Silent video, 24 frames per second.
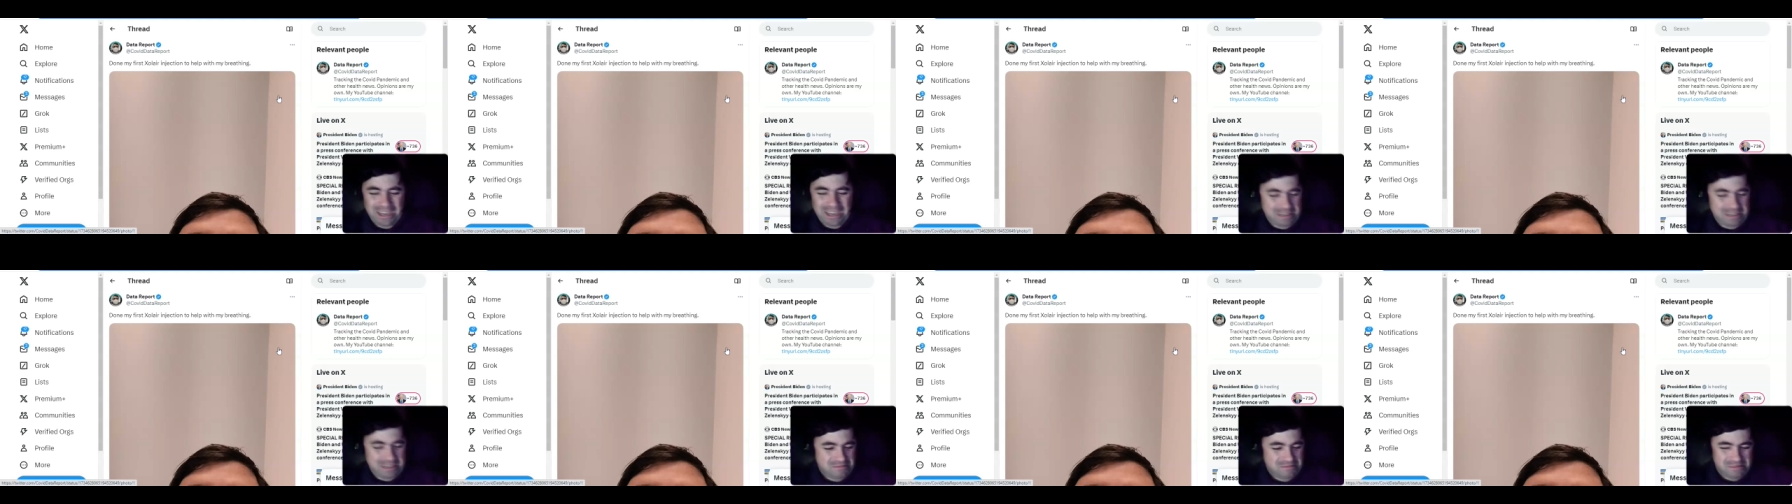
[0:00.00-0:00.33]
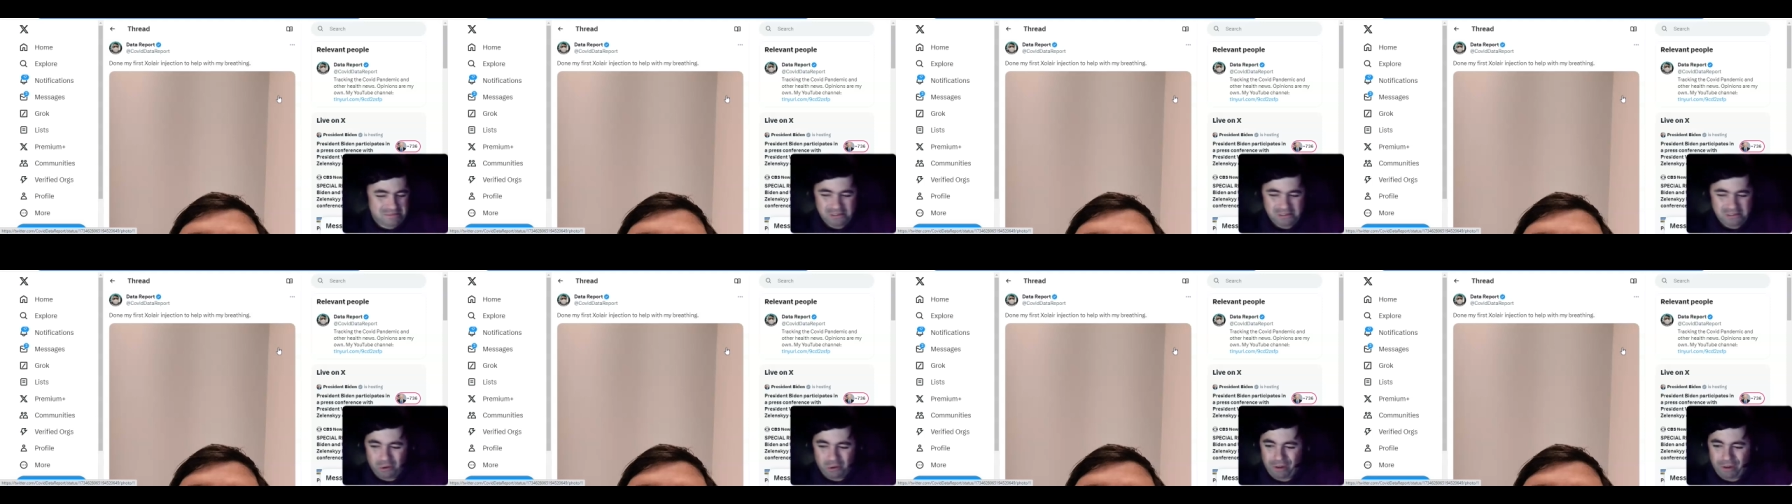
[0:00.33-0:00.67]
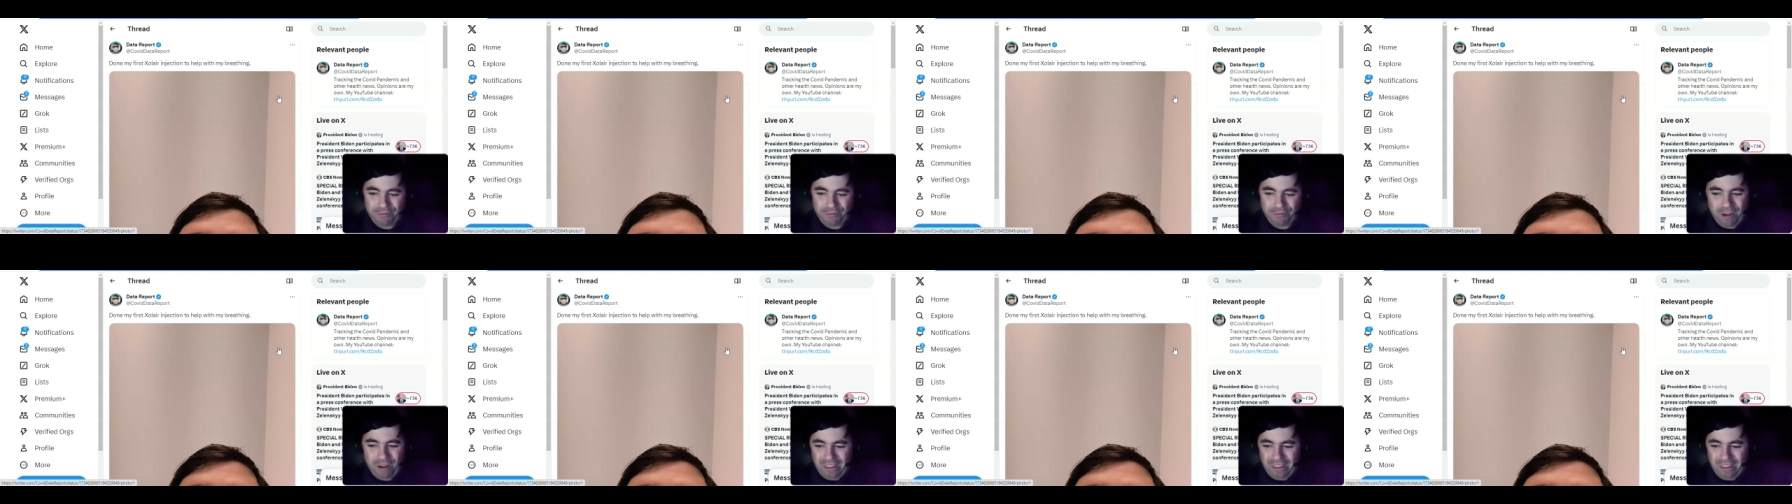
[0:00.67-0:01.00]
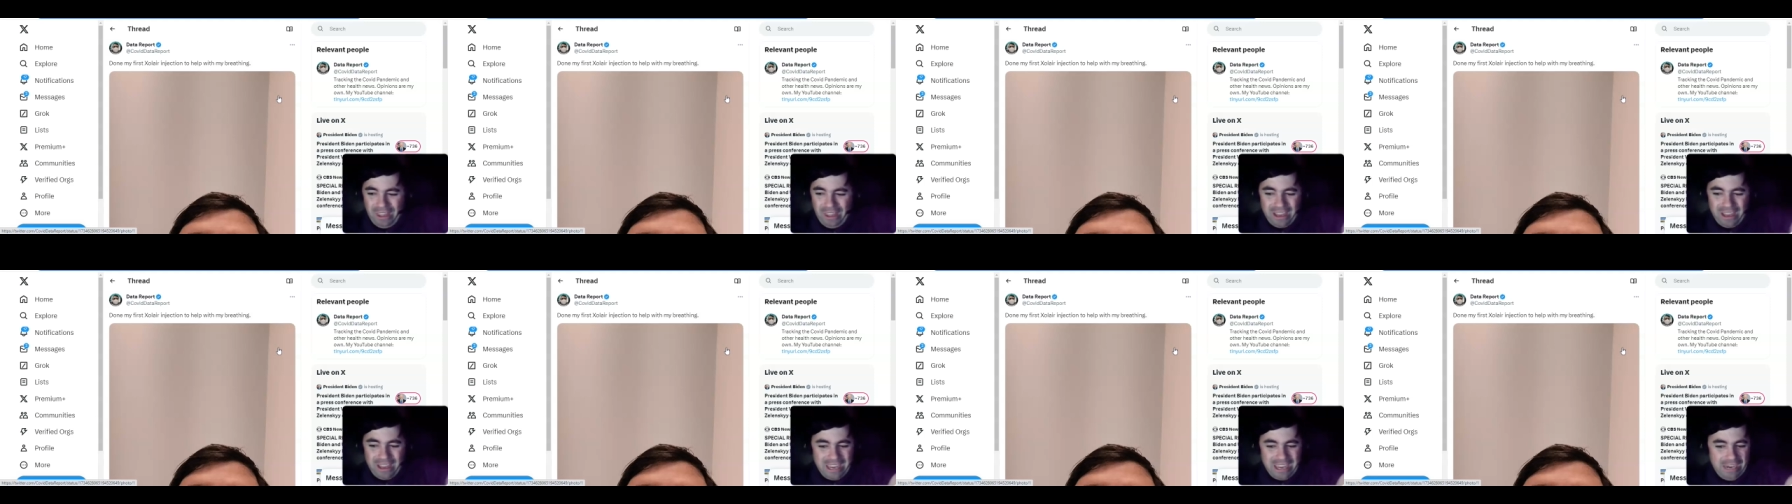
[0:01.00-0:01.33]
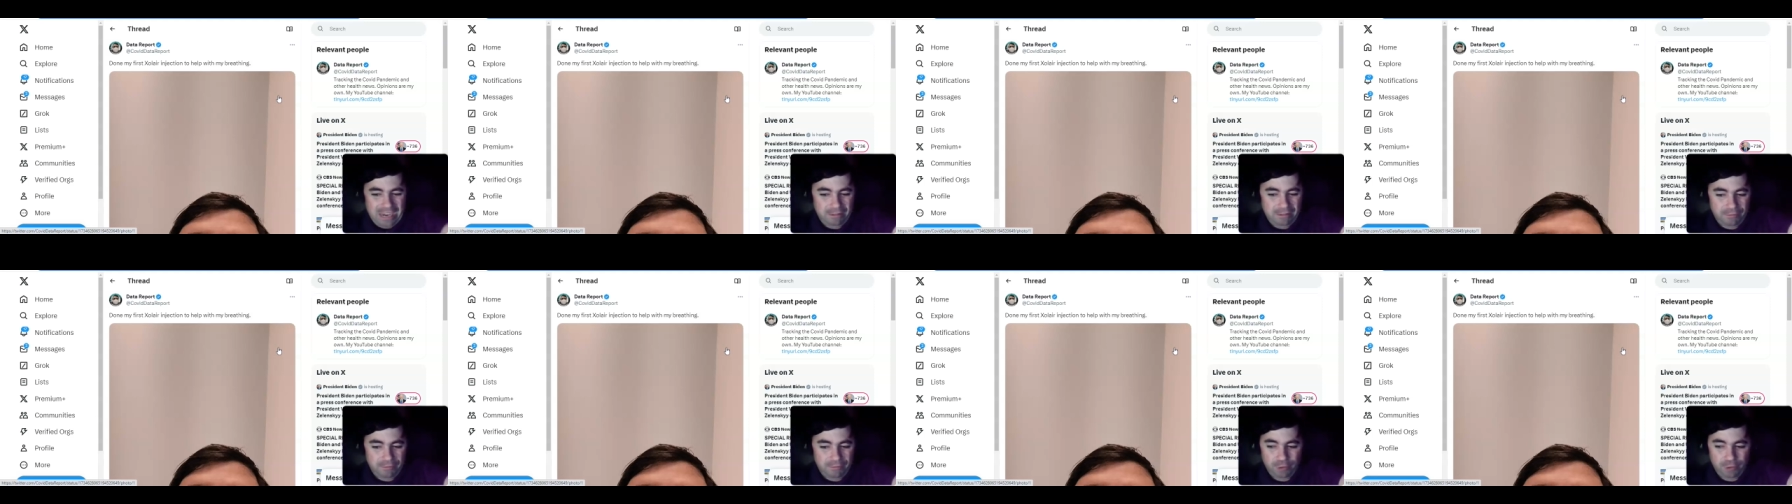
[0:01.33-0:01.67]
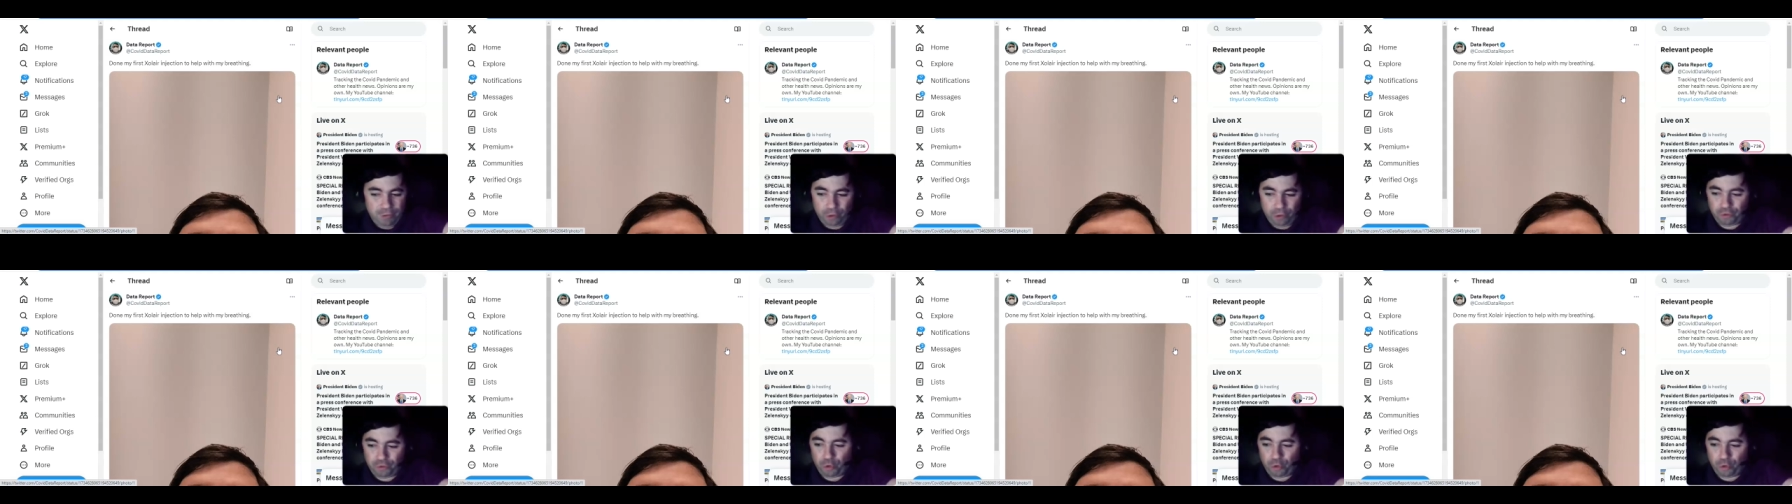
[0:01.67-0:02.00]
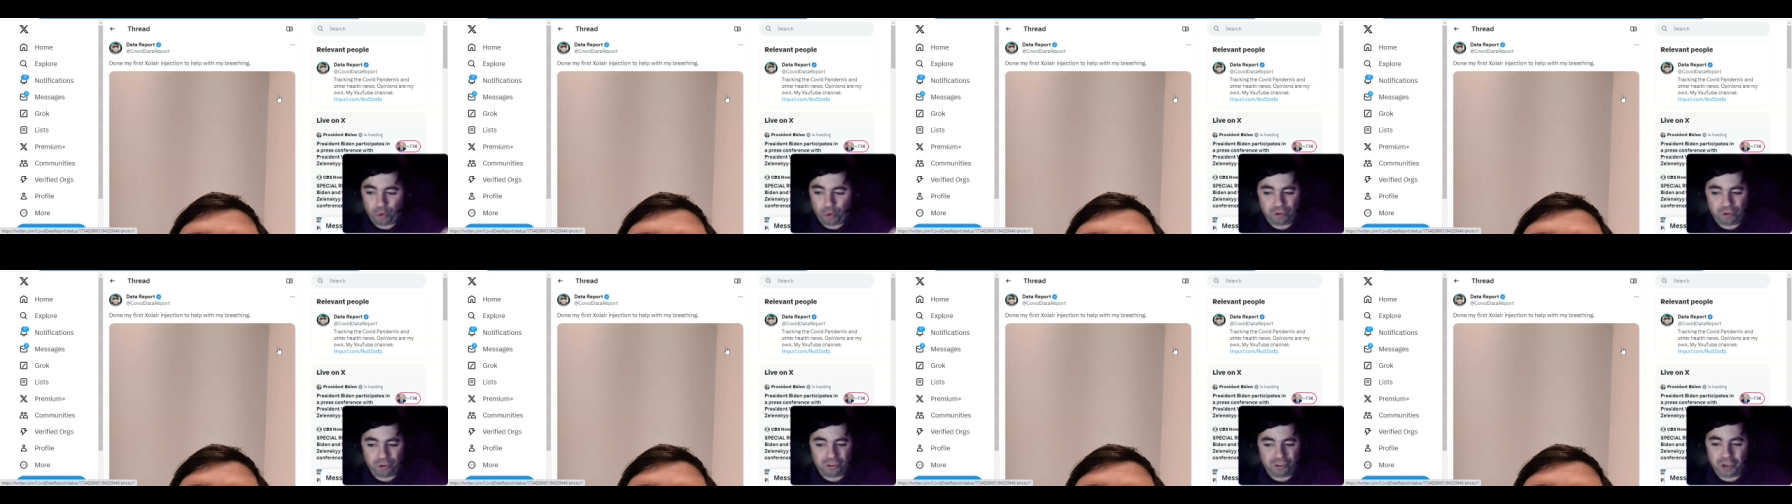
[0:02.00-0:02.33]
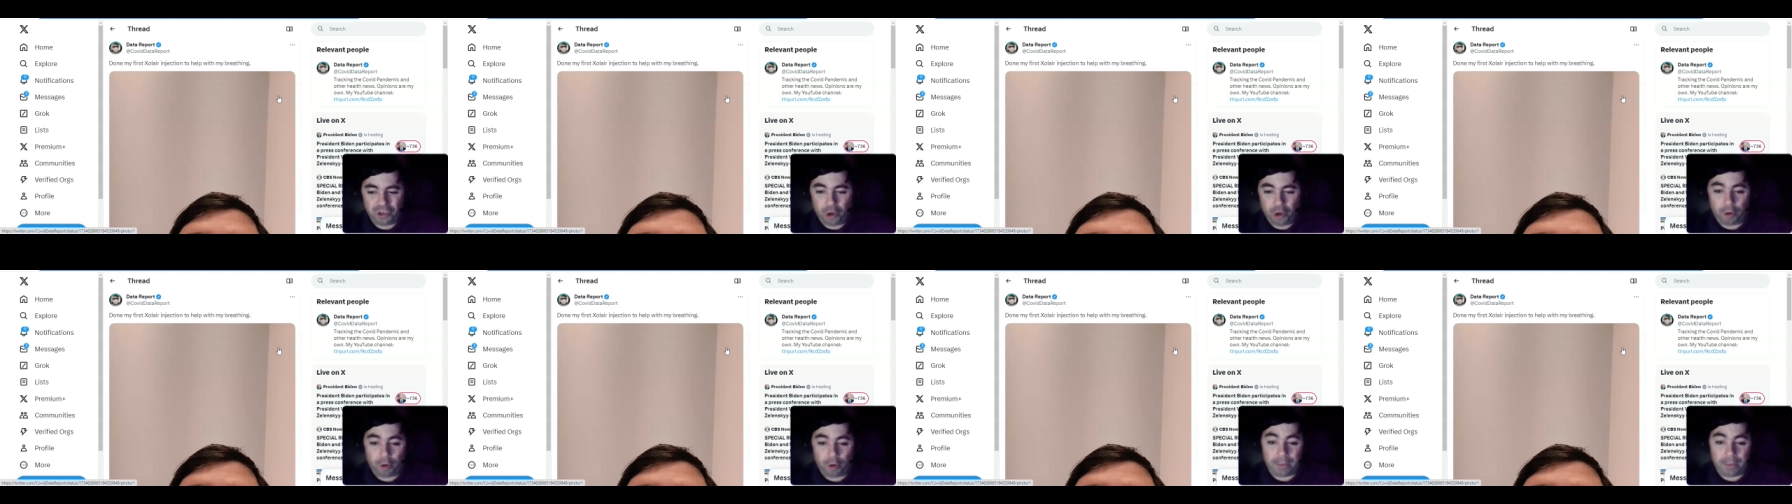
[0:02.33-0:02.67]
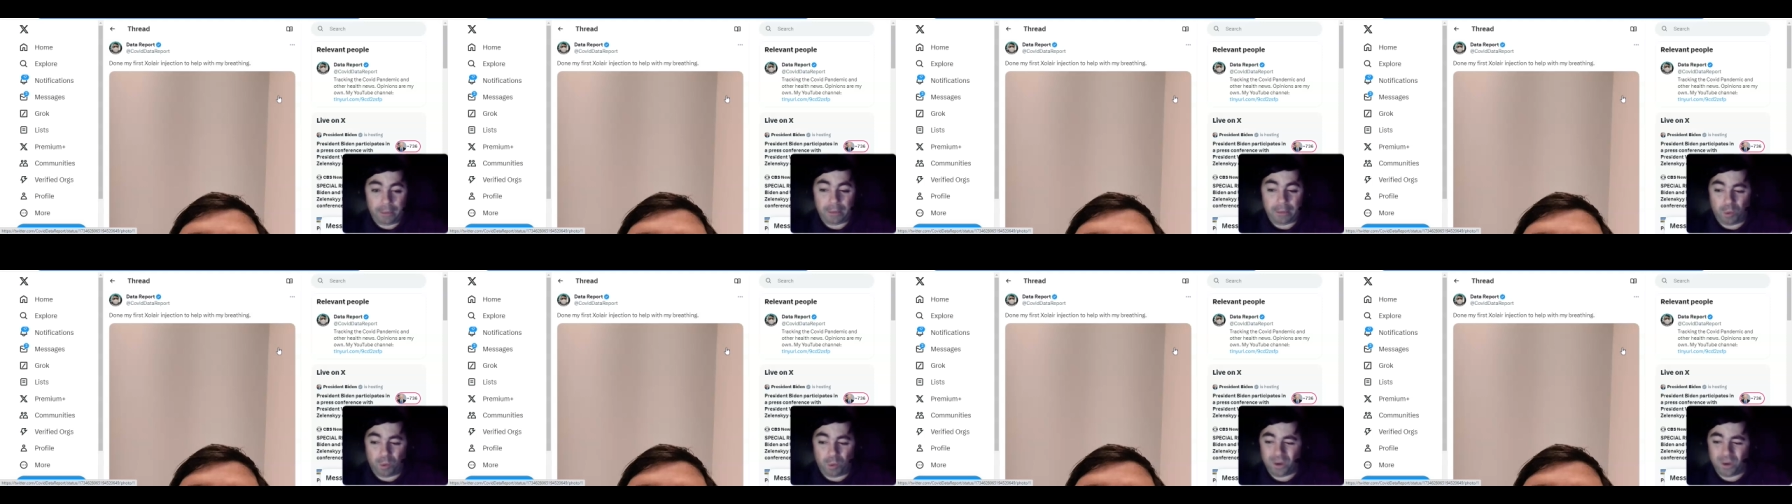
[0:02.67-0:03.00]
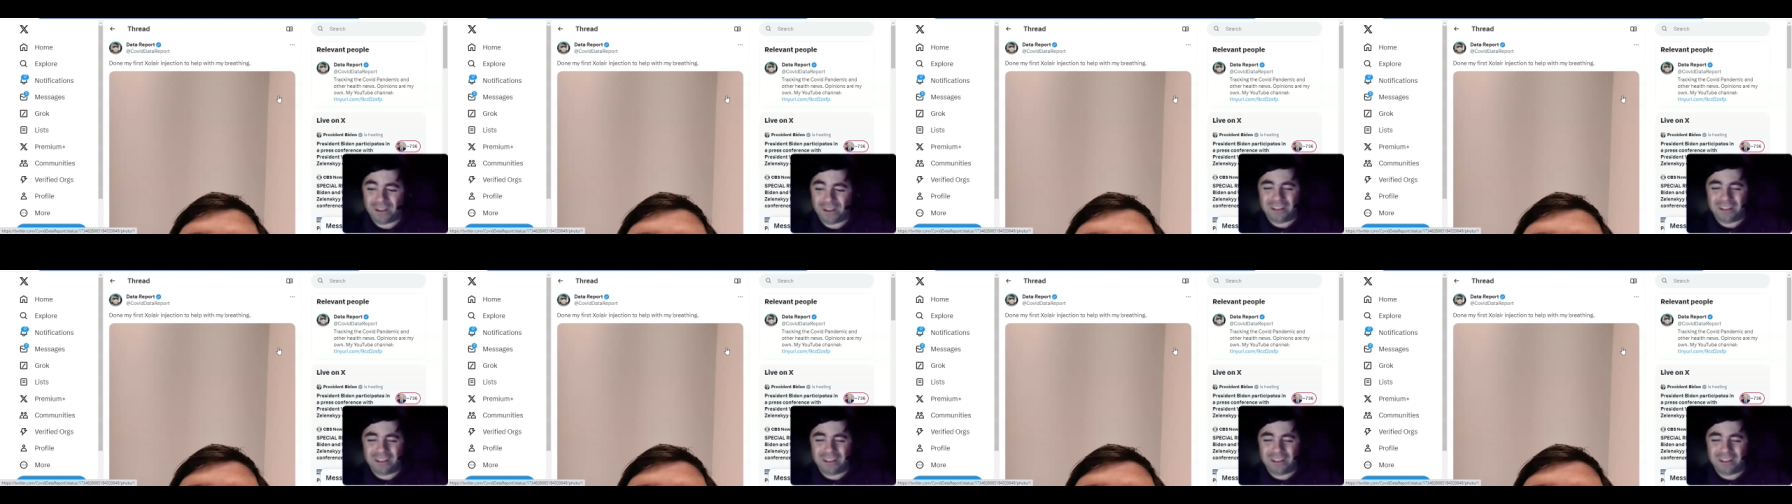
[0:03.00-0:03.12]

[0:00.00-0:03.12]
And quite frankly, I can't even feel the soreness in the arm anymore.